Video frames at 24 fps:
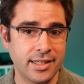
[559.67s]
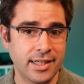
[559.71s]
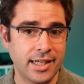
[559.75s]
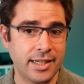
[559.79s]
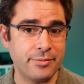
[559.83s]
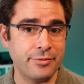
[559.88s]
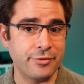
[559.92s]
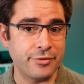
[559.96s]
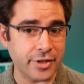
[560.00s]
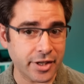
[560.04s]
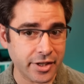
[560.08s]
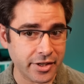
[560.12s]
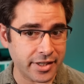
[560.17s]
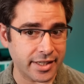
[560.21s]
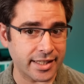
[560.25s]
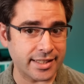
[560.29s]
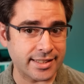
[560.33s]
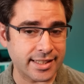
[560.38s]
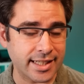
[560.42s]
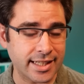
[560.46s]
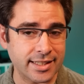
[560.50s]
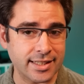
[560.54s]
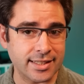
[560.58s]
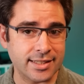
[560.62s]
I'm very
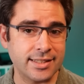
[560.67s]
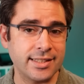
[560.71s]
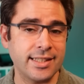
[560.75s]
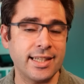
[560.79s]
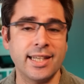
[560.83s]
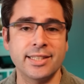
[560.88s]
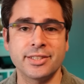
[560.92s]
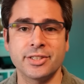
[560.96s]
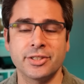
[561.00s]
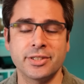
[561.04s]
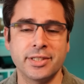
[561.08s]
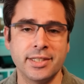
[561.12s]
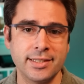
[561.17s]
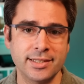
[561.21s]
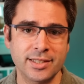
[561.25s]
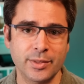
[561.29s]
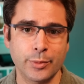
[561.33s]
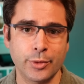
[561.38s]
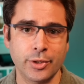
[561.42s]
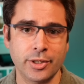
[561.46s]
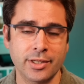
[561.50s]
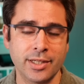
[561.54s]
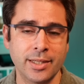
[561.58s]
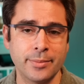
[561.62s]
excited to see SRT
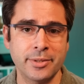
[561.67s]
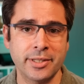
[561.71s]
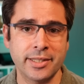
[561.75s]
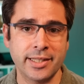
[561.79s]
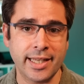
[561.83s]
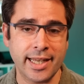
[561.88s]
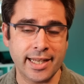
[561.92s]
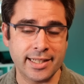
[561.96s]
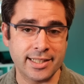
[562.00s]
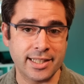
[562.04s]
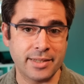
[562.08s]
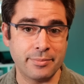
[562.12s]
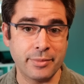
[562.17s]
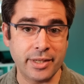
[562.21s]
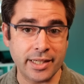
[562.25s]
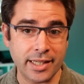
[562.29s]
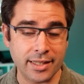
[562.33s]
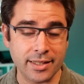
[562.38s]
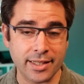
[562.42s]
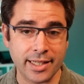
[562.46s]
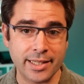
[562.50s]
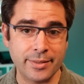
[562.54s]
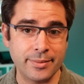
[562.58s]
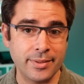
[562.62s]
support come to the ATEM mini
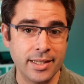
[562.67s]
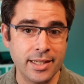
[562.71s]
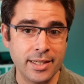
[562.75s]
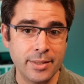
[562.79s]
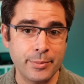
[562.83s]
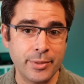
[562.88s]
line